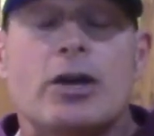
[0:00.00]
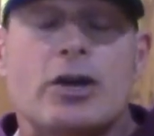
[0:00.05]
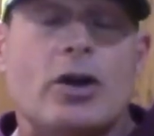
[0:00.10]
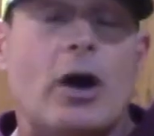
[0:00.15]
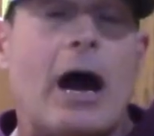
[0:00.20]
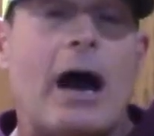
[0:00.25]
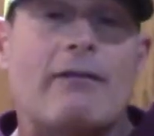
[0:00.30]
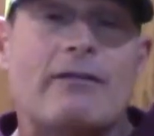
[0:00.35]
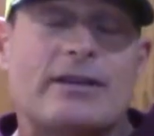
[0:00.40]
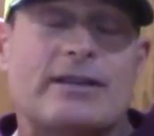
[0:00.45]

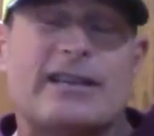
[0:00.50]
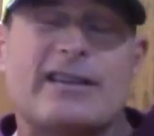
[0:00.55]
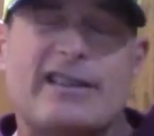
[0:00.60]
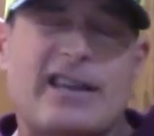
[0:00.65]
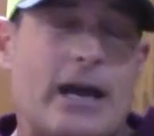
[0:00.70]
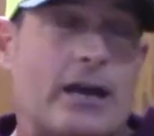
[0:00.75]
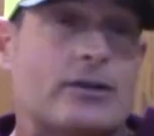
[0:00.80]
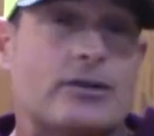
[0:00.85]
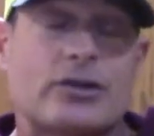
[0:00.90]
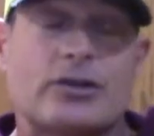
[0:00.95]
Obviously
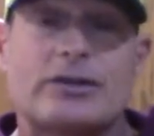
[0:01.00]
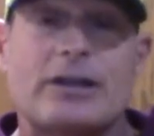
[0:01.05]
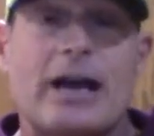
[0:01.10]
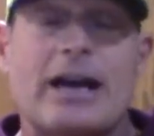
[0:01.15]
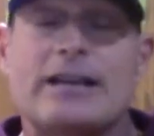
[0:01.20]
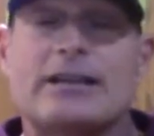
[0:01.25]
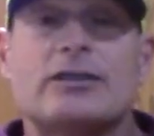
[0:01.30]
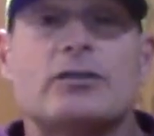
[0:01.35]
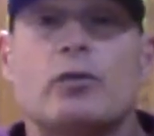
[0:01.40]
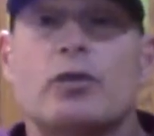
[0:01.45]
the
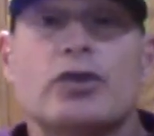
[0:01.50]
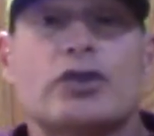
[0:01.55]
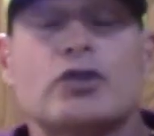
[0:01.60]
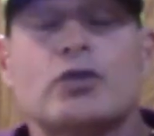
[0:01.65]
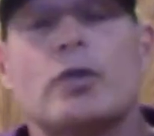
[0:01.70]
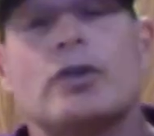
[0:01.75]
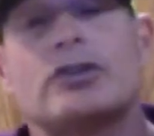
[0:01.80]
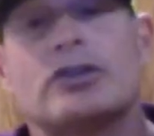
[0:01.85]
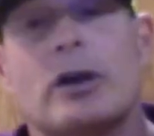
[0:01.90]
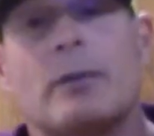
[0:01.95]
exercises will
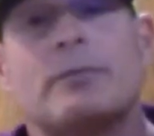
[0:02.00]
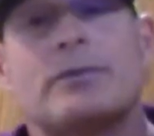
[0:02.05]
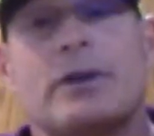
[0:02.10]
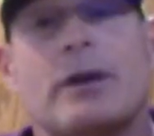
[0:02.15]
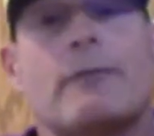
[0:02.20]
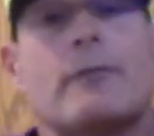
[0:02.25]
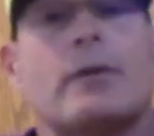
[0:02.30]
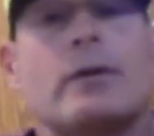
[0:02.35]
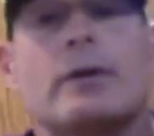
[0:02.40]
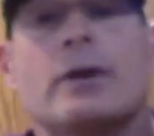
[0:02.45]
switch up
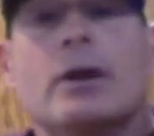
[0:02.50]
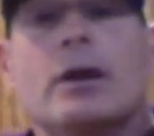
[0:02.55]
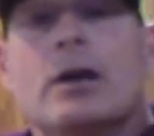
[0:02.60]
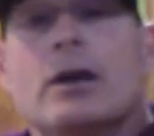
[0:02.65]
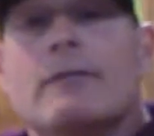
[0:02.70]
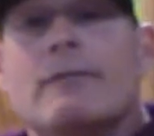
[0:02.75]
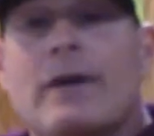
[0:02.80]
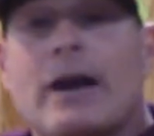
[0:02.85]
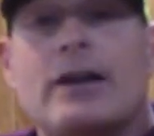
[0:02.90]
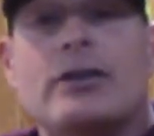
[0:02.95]
different
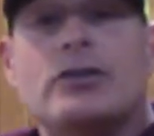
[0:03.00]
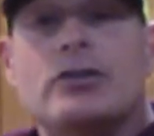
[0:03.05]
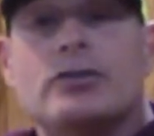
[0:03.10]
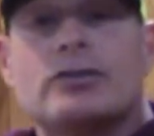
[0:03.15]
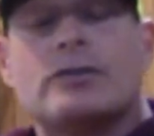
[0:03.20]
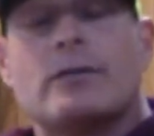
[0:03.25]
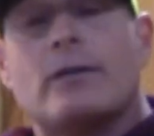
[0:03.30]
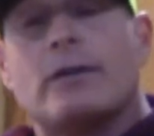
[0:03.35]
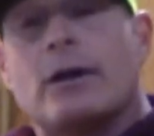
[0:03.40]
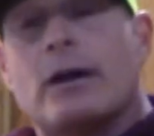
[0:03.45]

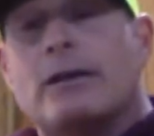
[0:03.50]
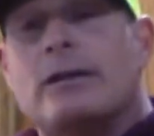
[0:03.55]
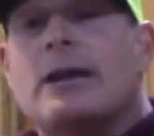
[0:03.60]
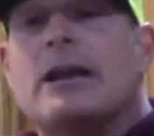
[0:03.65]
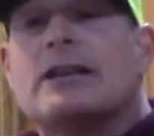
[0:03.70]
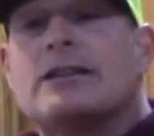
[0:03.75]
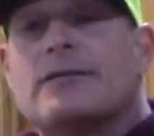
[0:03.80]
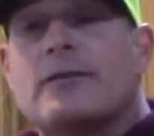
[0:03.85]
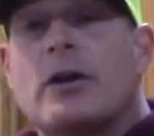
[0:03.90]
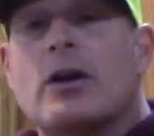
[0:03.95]
venues
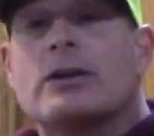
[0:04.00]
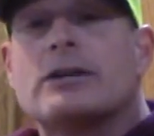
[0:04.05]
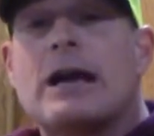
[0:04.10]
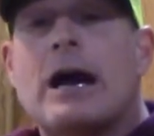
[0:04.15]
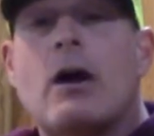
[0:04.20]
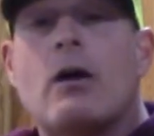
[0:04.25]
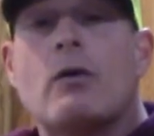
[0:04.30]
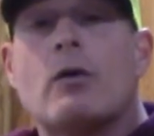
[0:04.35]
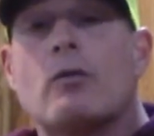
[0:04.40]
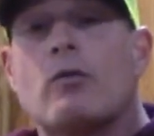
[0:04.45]
as far as
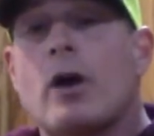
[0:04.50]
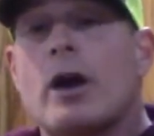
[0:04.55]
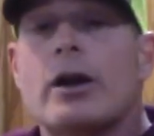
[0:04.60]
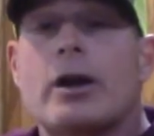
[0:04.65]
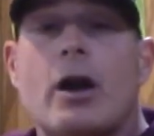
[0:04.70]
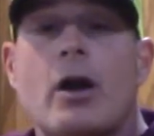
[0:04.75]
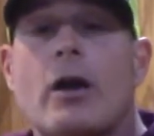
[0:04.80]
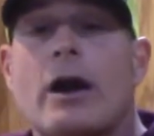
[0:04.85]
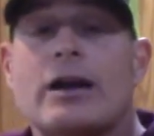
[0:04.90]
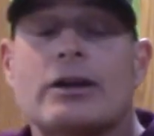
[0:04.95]
how we're
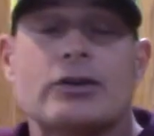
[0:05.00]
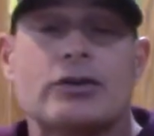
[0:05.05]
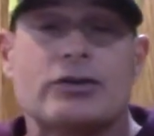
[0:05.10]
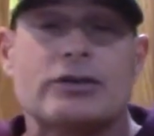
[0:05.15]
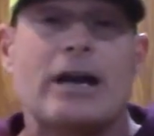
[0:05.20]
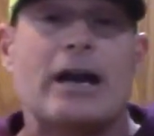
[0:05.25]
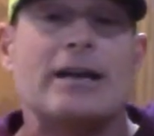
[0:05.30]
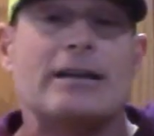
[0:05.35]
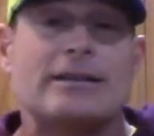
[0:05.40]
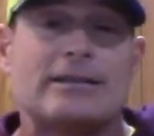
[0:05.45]
running our
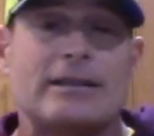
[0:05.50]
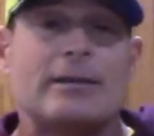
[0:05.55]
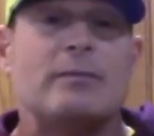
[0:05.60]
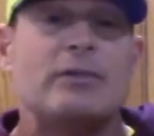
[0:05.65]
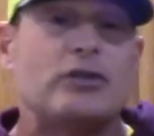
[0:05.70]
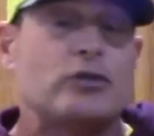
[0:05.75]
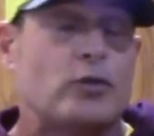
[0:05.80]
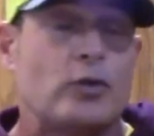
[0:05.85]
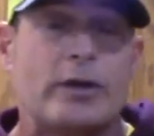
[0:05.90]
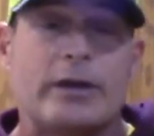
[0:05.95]
exercises in
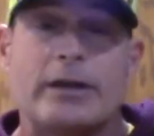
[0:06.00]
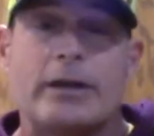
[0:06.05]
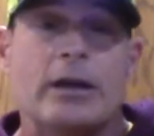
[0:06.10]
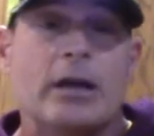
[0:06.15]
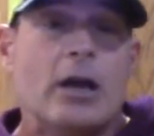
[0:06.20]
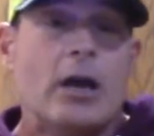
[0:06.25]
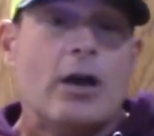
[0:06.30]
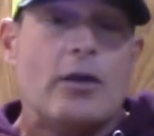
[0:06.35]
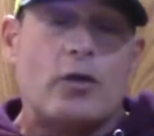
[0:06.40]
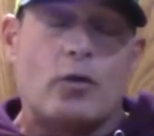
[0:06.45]

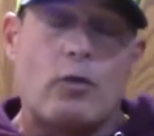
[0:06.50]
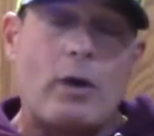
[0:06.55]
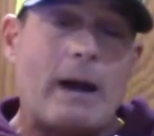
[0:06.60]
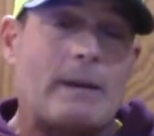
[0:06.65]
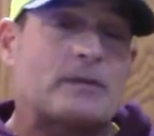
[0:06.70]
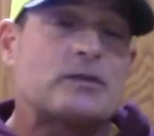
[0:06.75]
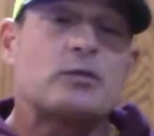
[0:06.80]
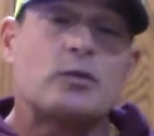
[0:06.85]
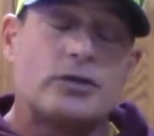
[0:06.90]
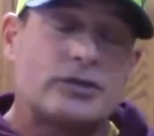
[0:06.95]
between. The
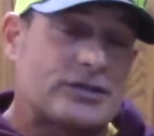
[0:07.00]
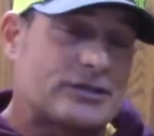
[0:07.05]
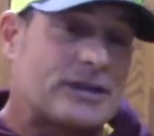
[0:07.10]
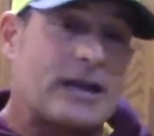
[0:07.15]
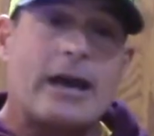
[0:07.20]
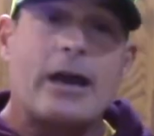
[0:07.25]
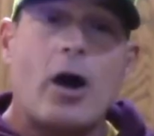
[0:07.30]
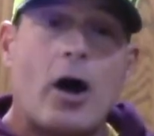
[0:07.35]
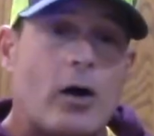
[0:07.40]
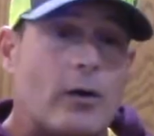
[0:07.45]
reps will
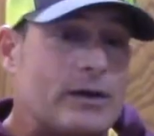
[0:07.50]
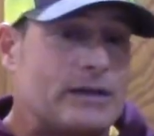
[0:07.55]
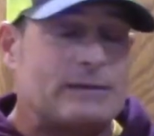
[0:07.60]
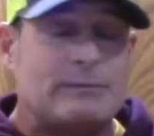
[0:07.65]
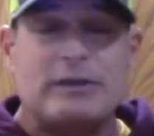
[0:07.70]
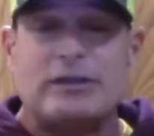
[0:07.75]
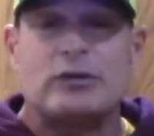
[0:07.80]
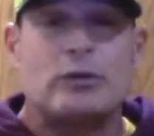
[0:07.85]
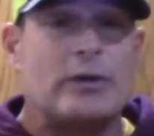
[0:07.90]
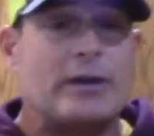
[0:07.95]
stay always
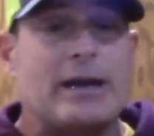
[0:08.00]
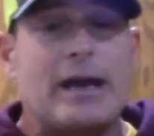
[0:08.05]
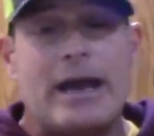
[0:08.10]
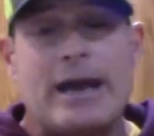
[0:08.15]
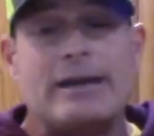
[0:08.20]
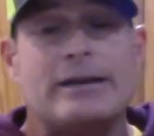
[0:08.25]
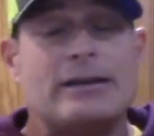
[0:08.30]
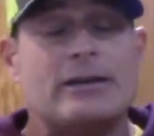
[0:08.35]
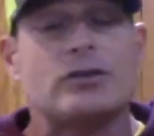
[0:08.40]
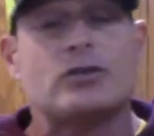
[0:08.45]
between
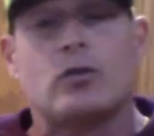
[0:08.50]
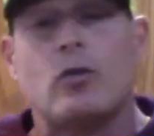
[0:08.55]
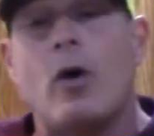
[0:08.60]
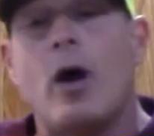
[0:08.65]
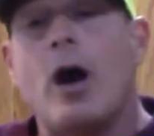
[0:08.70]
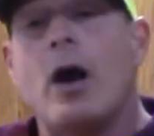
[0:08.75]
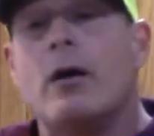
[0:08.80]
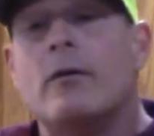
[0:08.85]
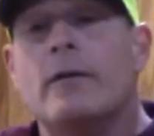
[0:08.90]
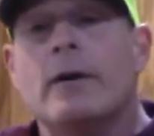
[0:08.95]
8 and
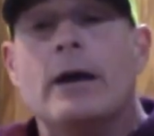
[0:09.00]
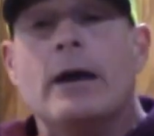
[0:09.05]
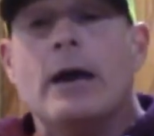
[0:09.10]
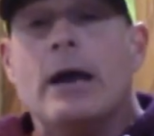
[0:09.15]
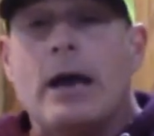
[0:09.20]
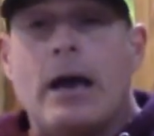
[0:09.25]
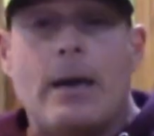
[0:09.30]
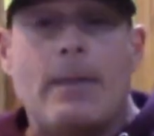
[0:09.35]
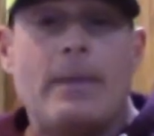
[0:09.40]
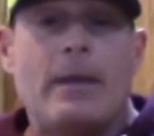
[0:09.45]
12,
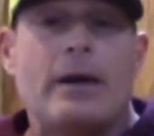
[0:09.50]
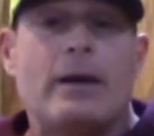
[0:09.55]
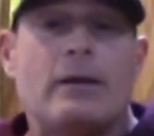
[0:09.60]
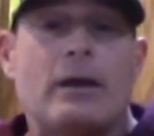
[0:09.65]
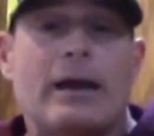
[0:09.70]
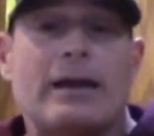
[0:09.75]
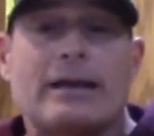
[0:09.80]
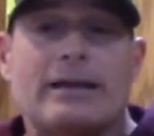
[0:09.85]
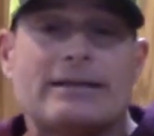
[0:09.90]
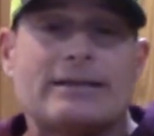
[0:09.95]
and then
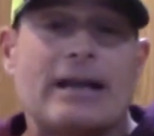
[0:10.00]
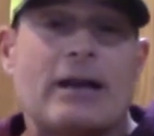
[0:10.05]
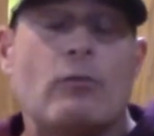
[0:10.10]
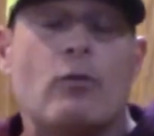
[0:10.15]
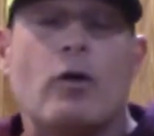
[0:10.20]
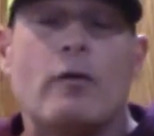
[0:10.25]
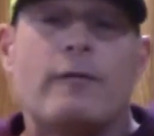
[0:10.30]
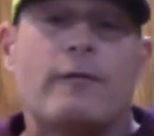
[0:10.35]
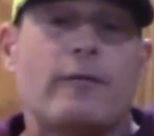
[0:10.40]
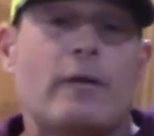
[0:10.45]
like I say,
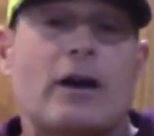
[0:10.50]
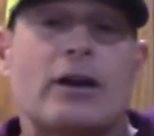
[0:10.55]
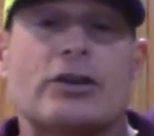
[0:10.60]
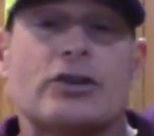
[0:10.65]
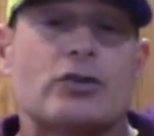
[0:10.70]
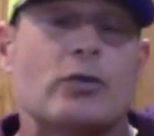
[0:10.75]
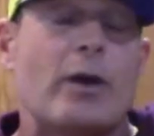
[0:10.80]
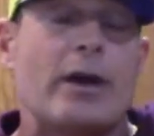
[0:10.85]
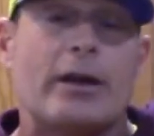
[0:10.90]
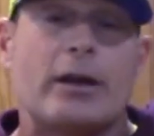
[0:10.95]
we'll
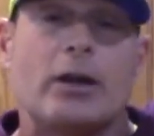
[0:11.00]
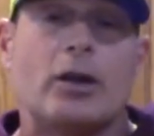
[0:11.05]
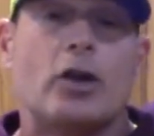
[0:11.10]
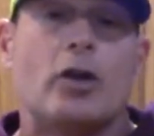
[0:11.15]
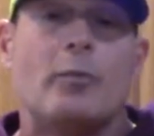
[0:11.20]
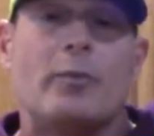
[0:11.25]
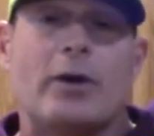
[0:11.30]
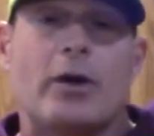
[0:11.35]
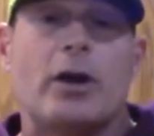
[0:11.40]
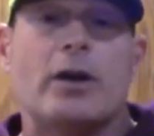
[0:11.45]
fluctuate a
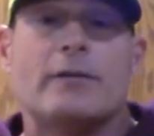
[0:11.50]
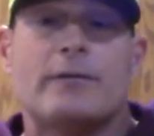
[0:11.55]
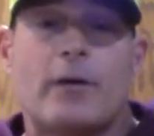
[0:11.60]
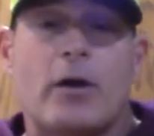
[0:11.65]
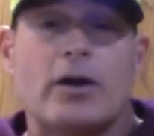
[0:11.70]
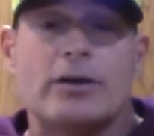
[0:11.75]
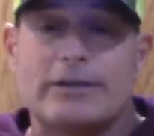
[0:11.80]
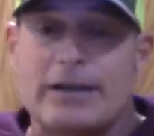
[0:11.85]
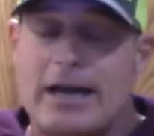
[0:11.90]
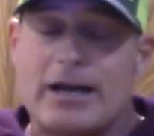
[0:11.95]
little bit on as
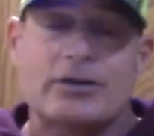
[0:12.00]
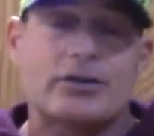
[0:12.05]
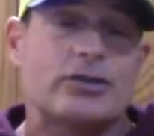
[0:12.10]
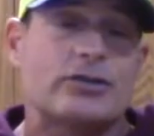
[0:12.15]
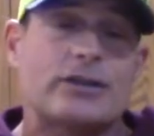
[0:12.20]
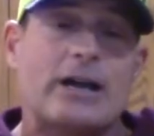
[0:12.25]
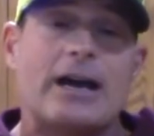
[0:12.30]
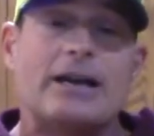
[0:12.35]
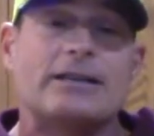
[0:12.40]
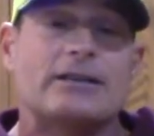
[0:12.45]
far as
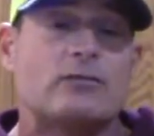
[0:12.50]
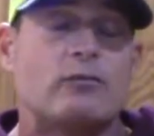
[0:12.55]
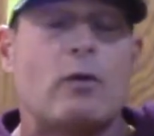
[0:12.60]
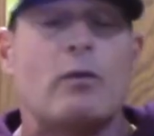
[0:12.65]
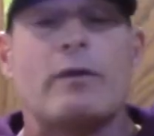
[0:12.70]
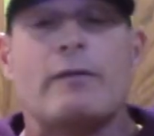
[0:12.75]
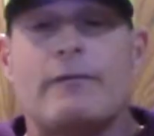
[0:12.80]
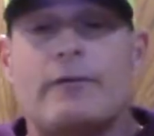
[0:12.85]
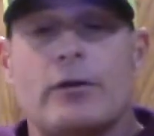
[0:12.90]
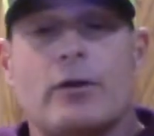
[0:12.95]
exercises,
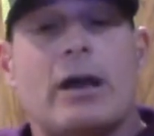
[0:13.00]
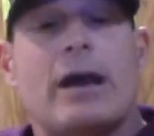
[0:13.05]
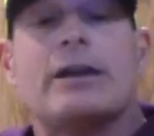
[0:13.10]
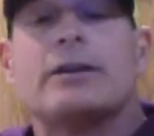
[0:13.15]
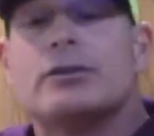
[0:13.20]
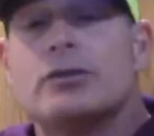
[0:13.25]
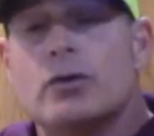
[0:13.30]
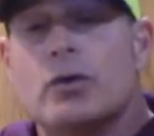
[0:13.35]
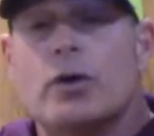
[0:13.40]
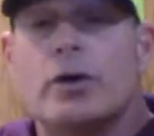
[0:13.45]
what we feel
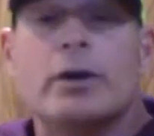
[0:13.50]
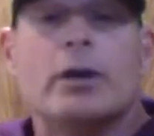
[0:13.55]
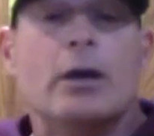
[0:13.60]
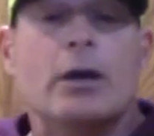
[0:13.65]
like doing.